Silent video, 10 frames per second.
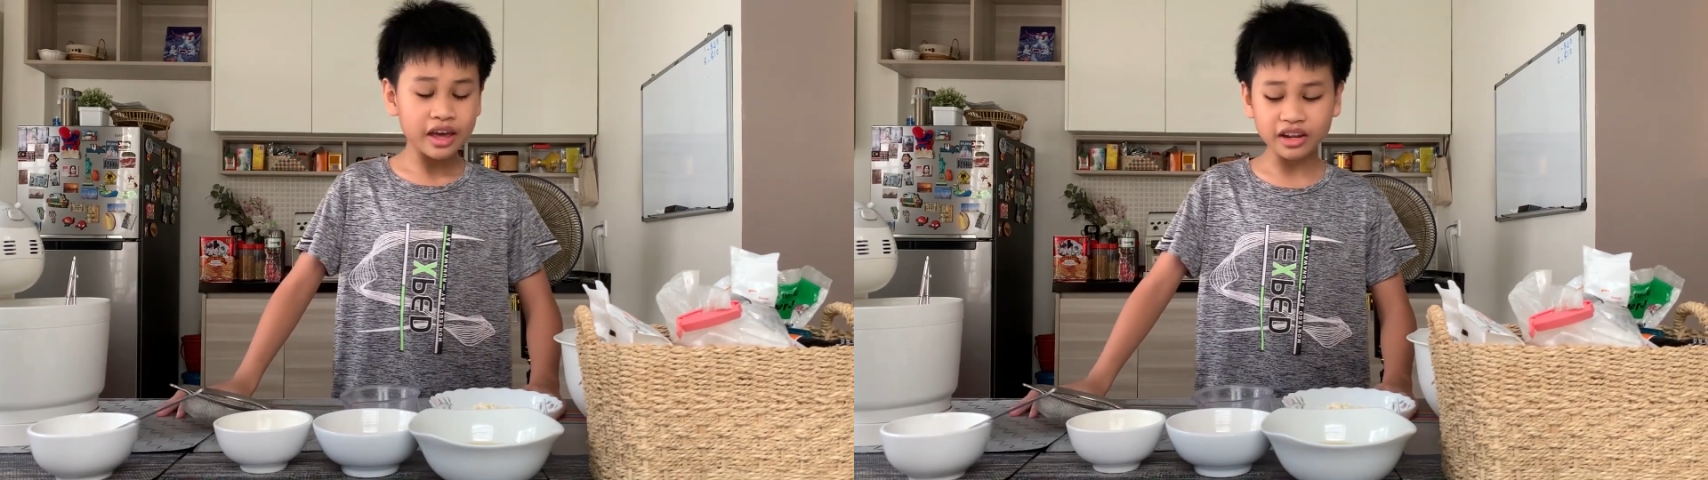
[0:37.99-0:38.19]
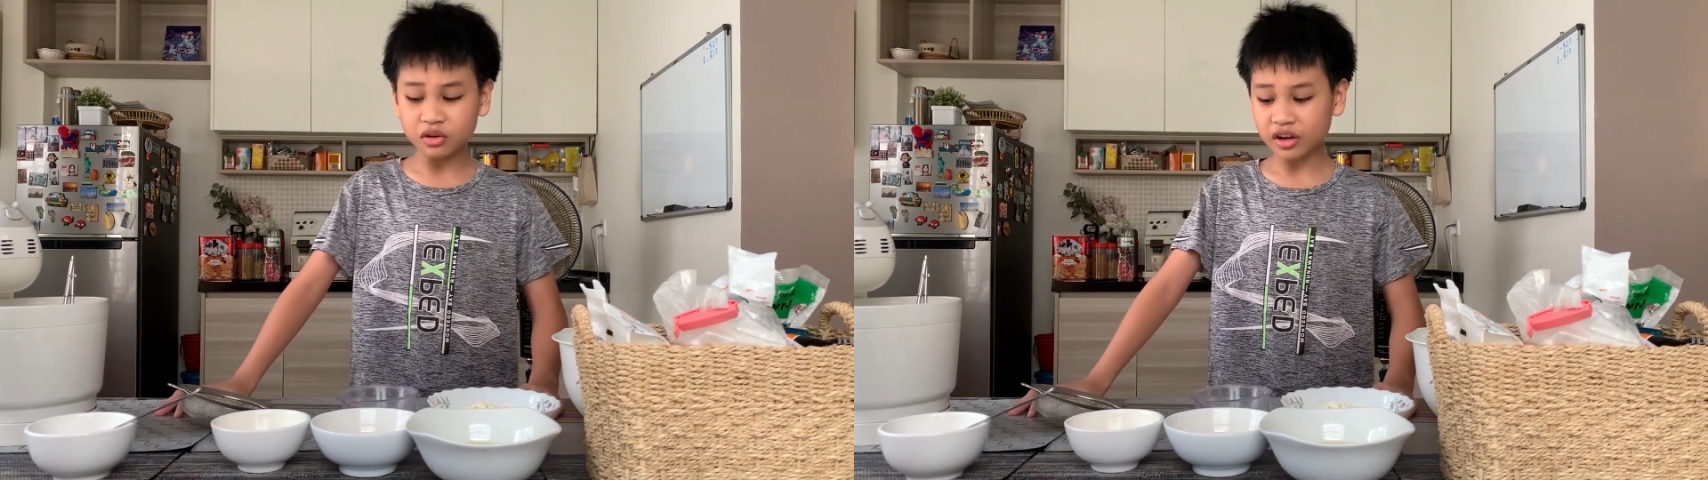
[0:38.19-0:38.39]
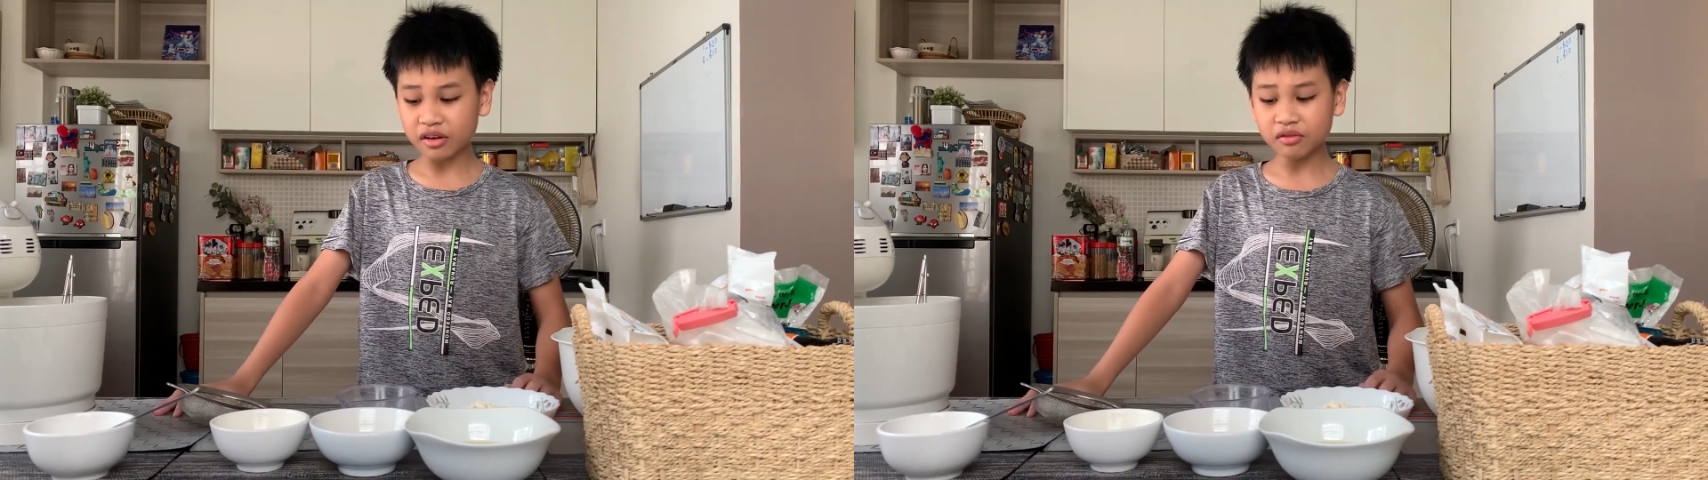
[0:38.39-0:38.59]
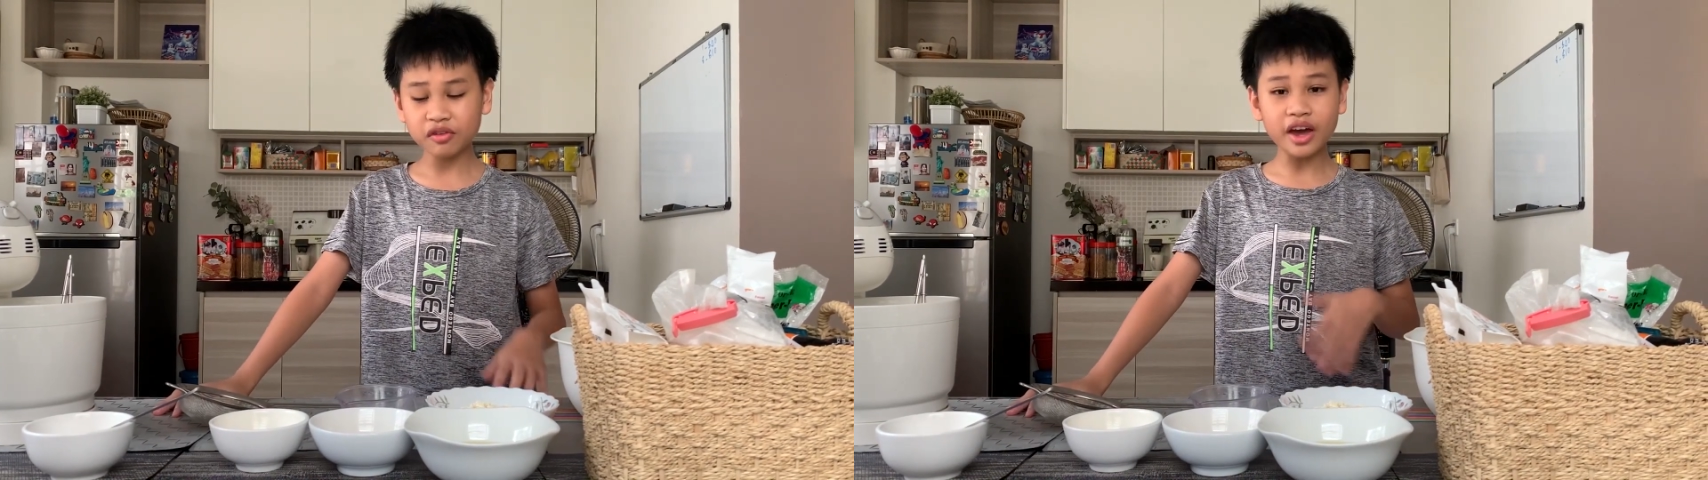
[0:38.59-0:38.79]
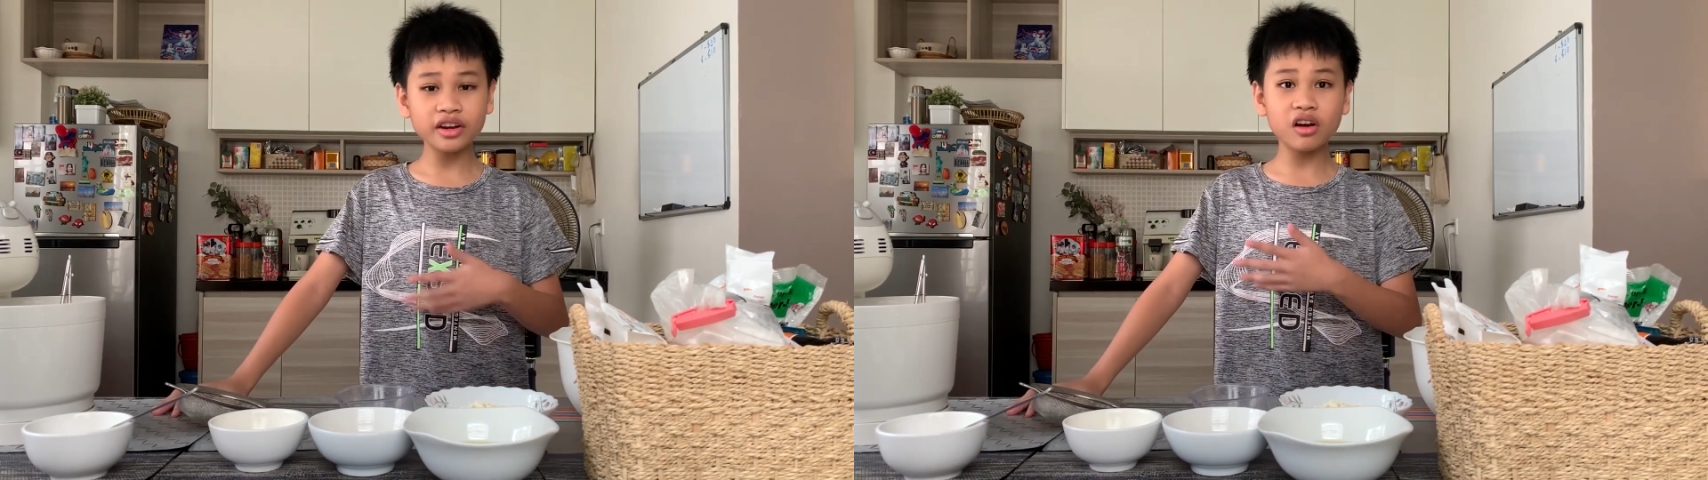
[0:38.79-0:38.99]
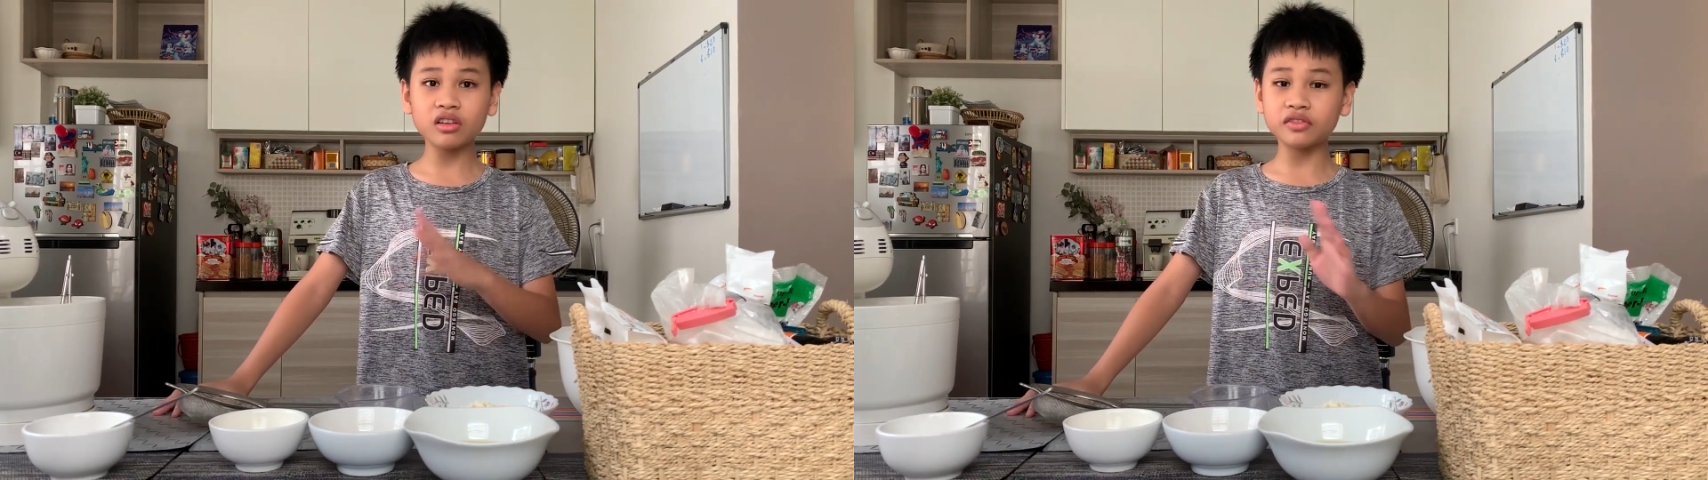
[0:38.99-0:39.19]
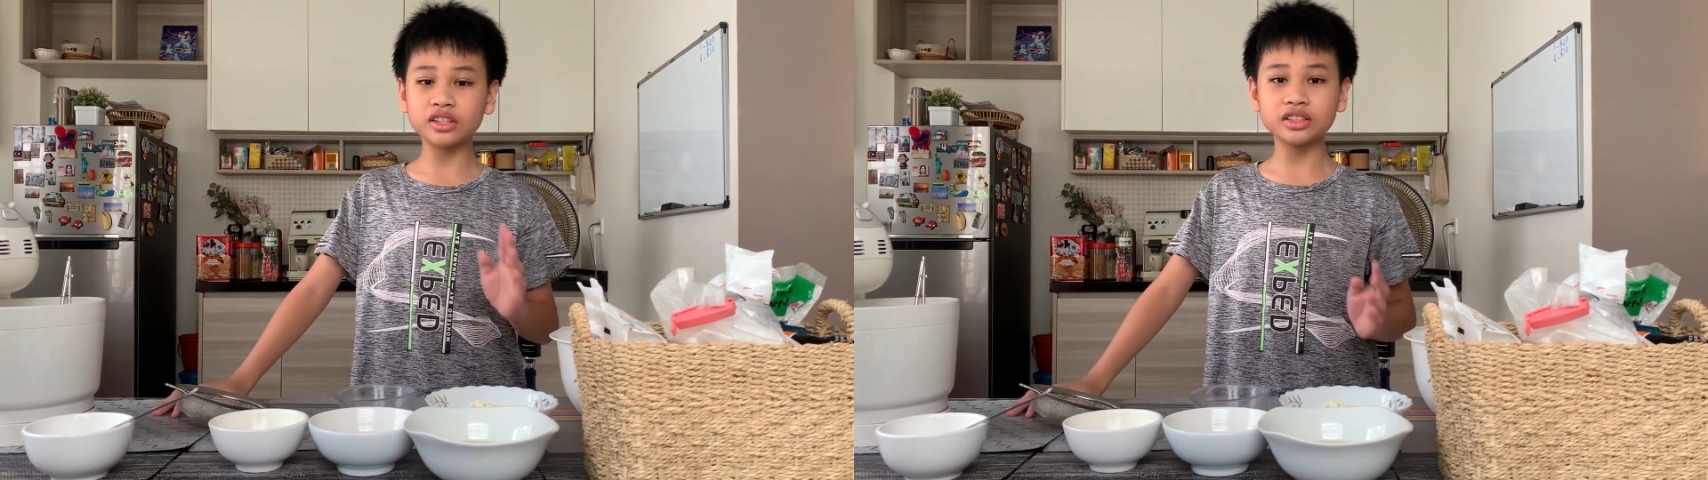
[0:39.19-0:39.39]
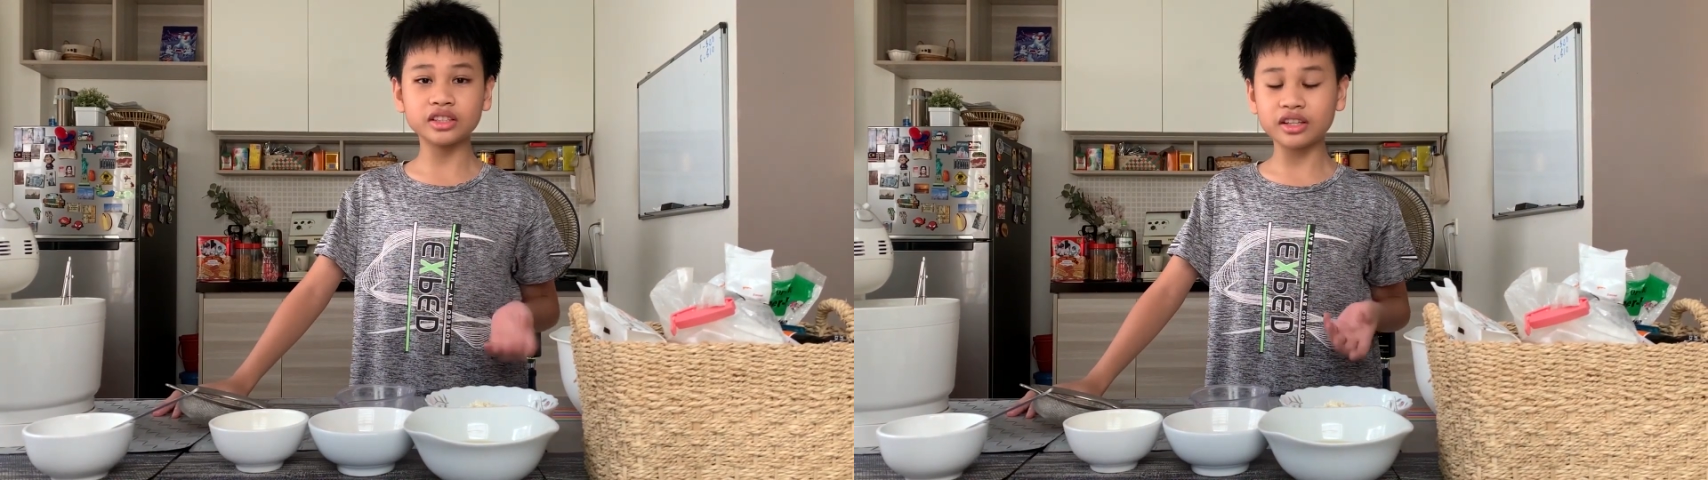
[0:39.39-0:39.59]
and you can find all of
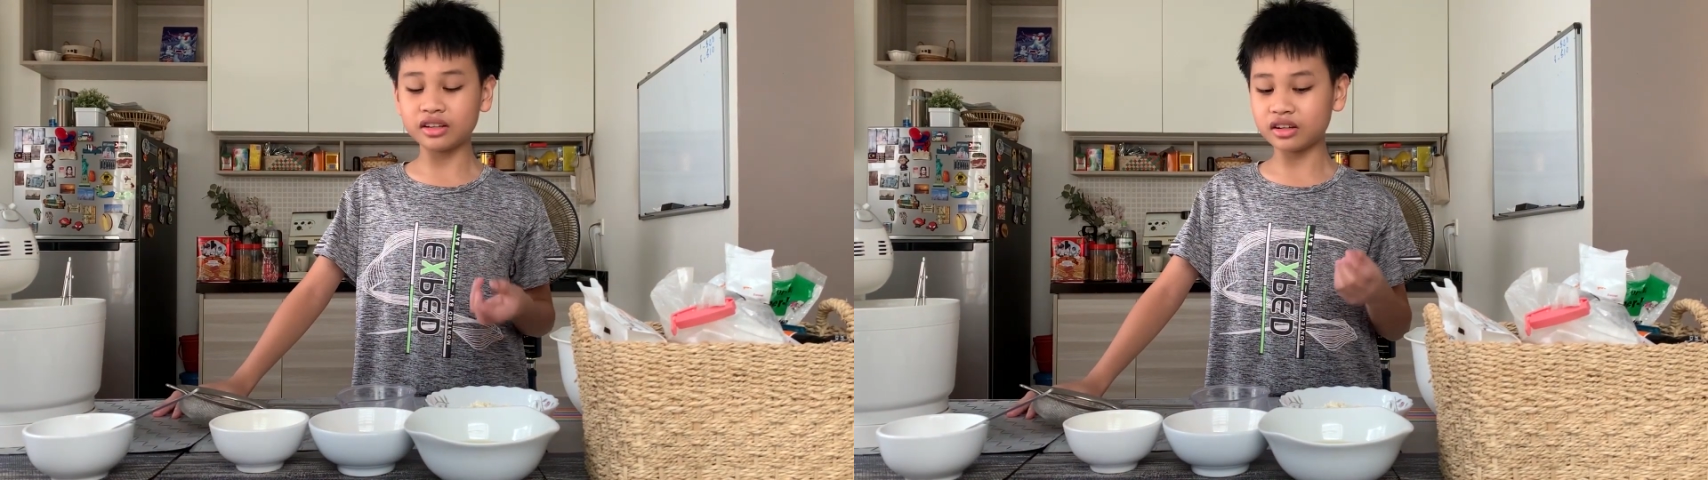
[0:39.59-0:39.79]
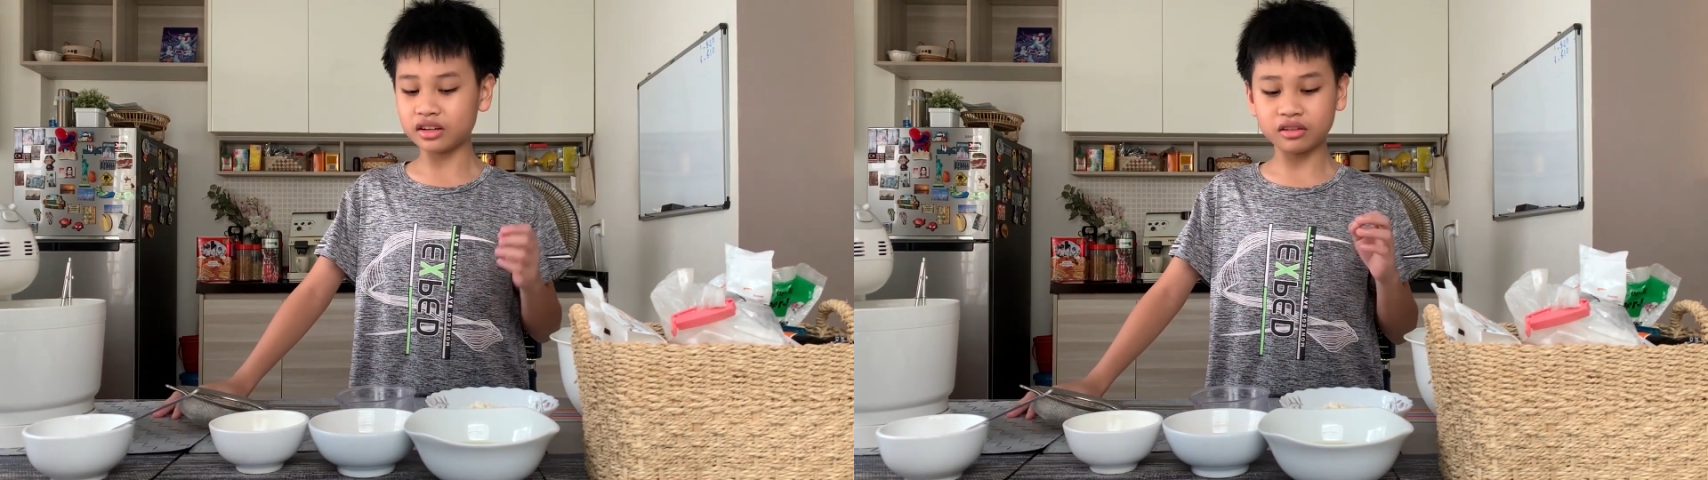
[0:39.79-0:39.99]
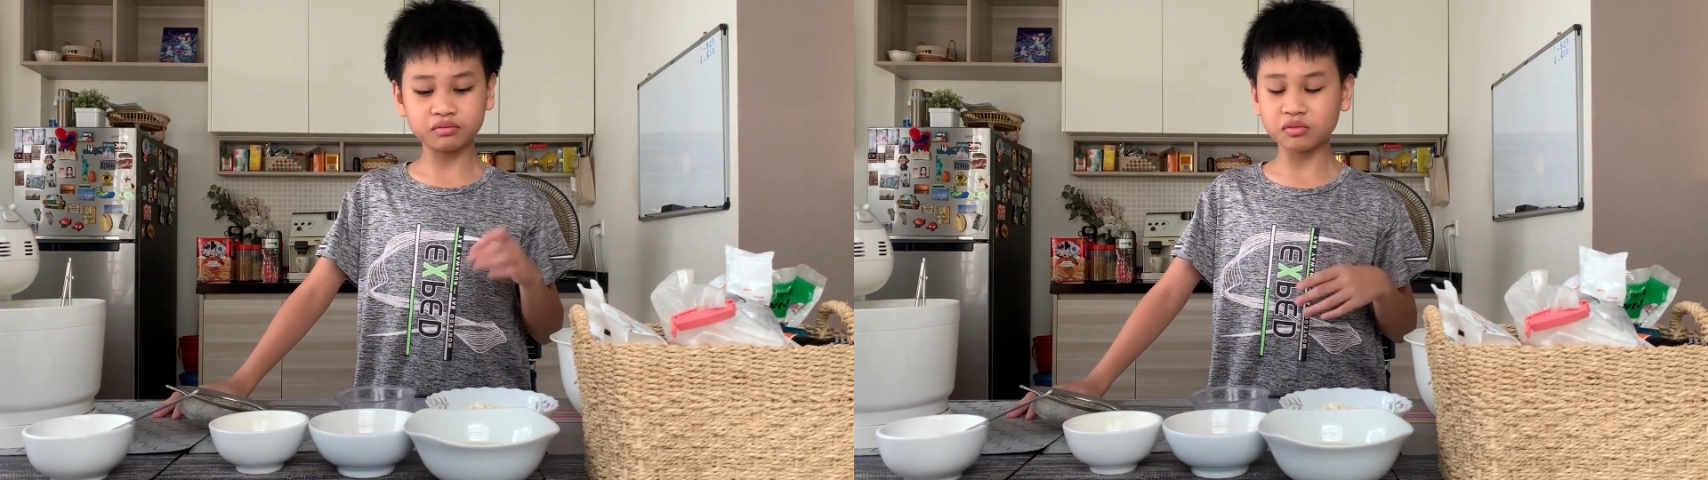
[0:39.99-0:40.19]
this in the